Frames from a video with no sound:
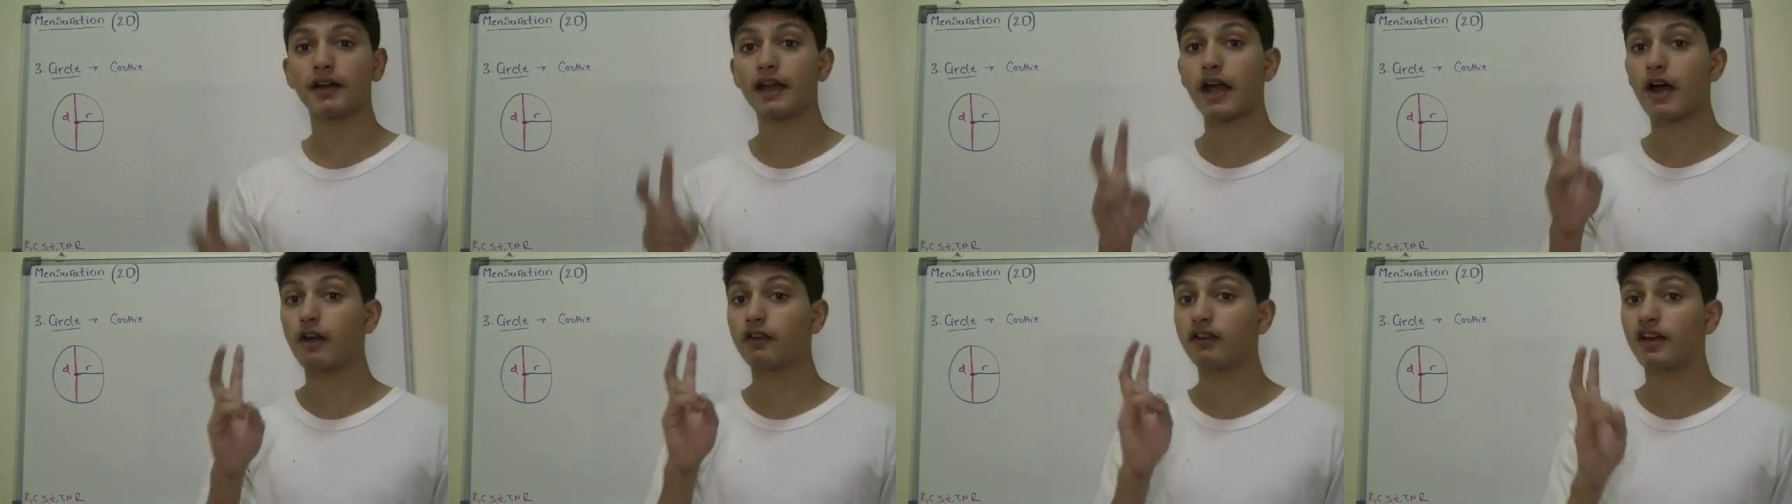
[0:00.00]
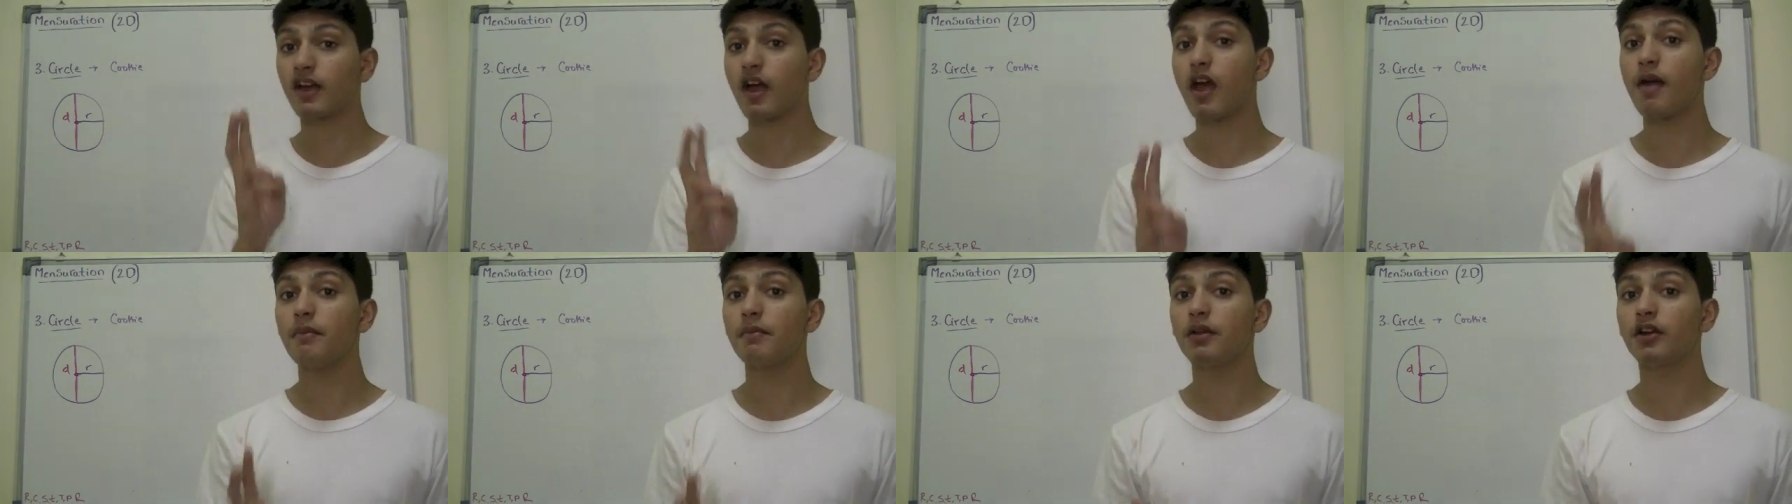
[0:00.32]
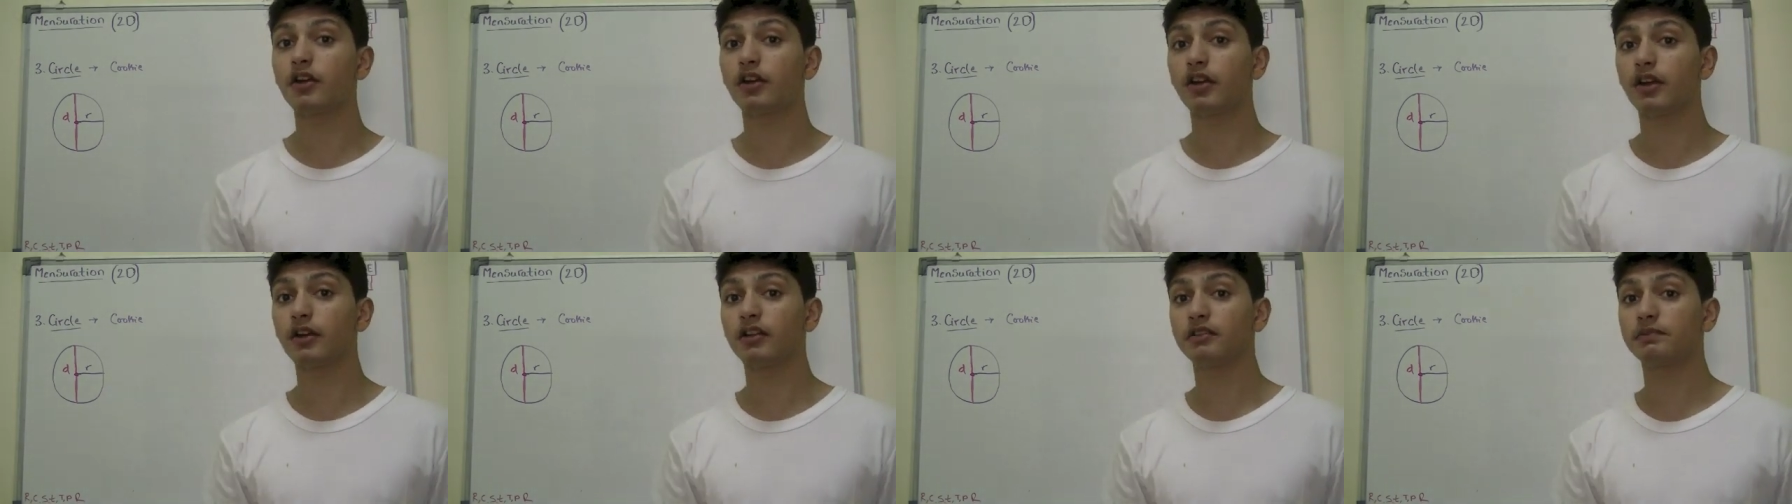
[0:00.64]
Now
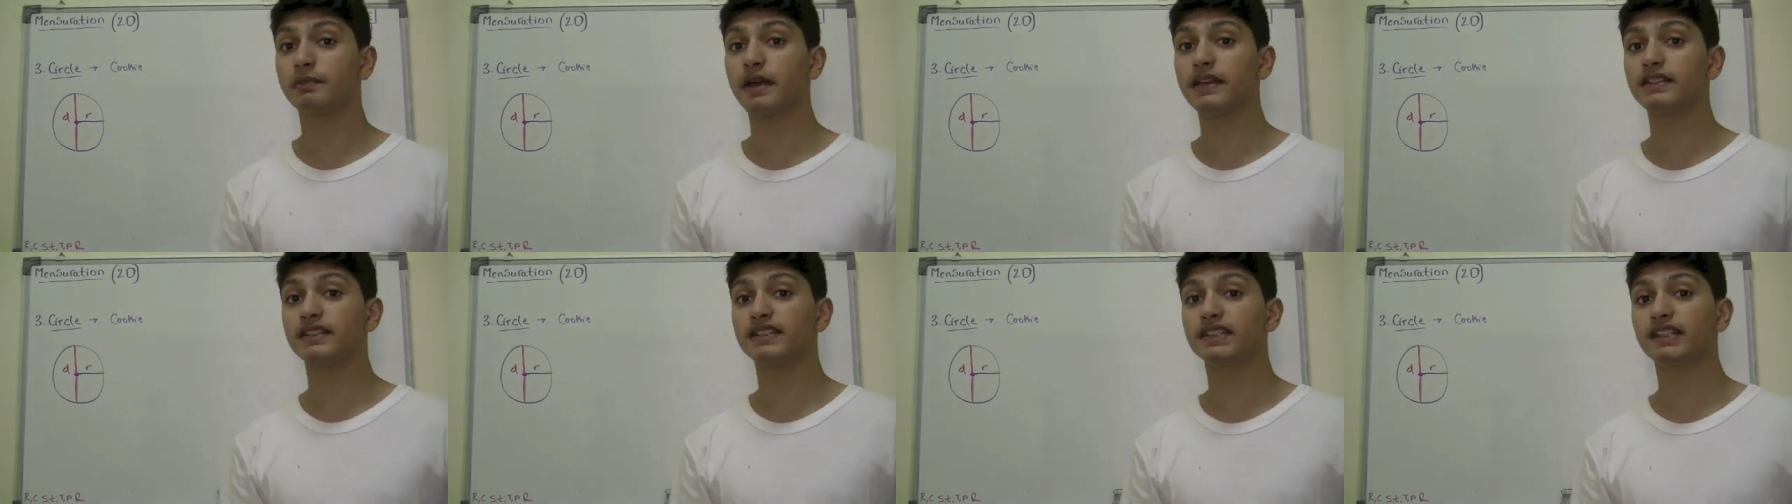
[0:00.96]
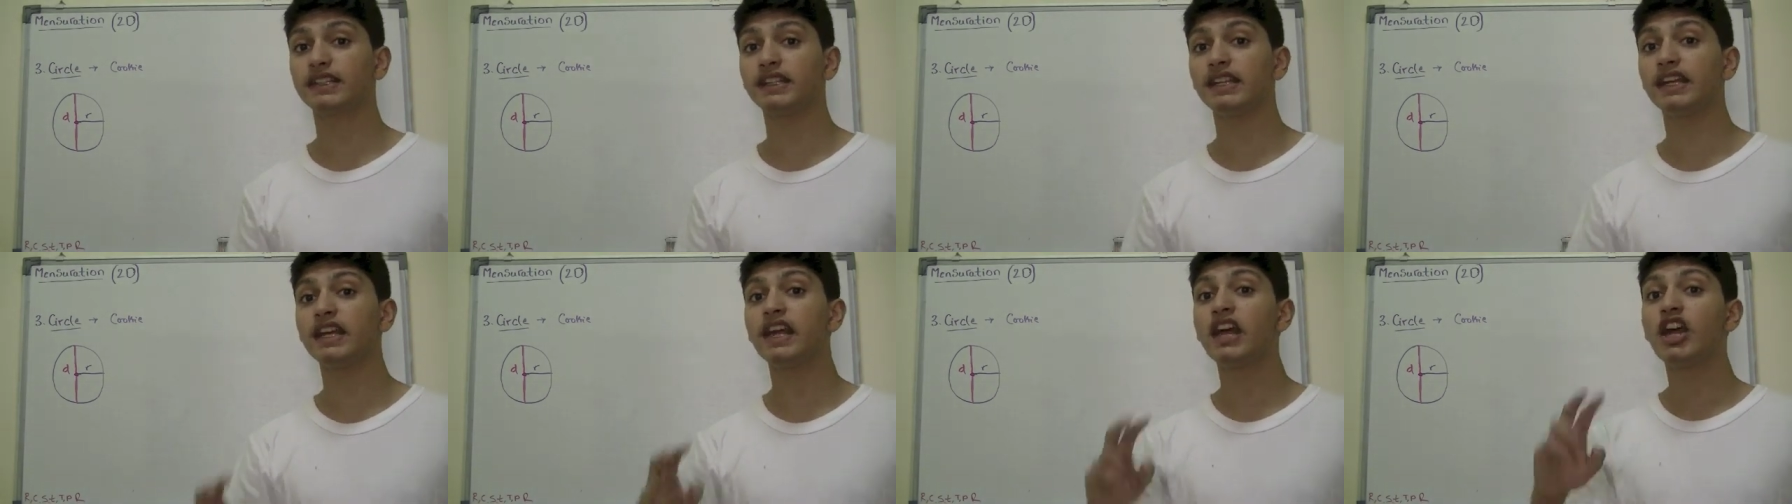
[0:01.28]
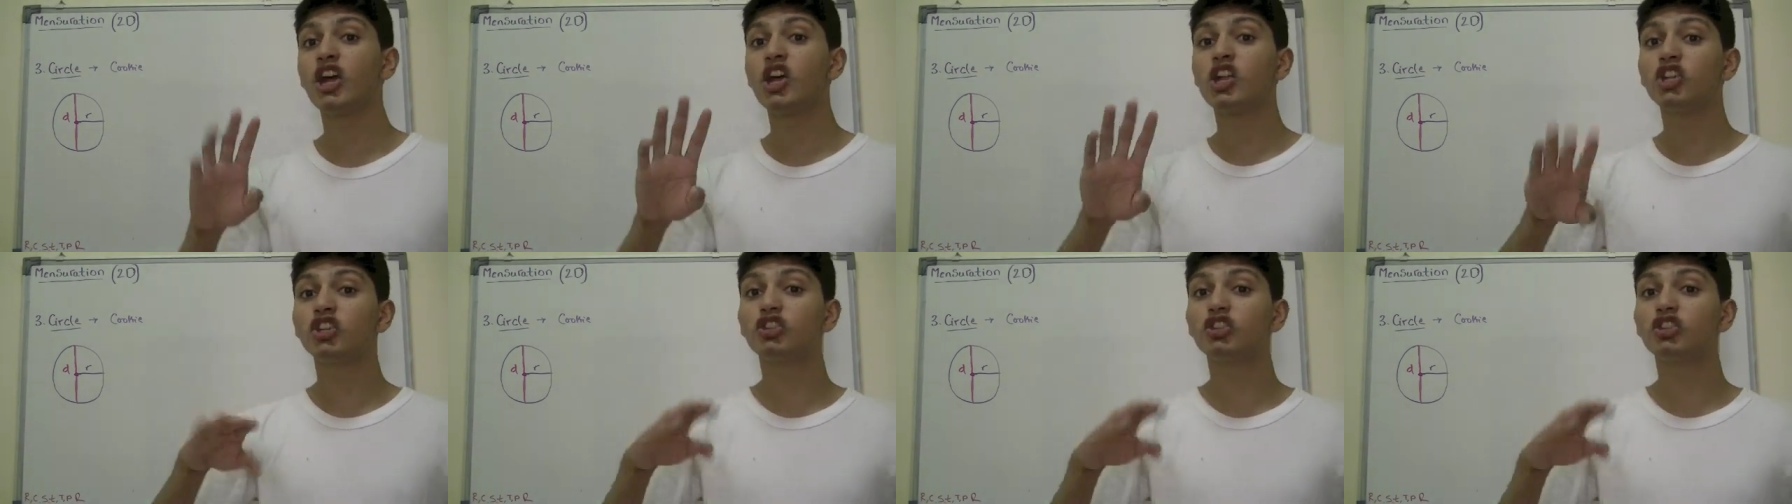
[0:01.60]
diameter is basically